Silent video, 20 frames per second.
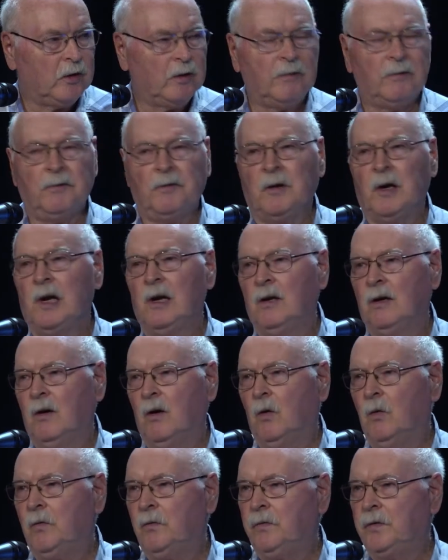of
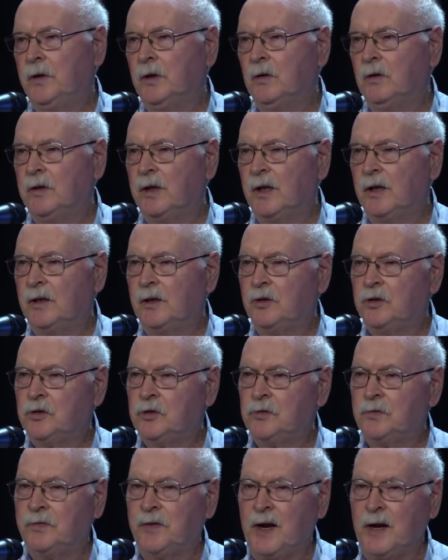Oldfield in
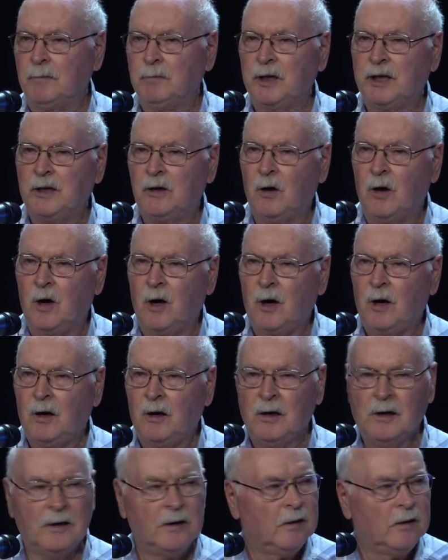his family car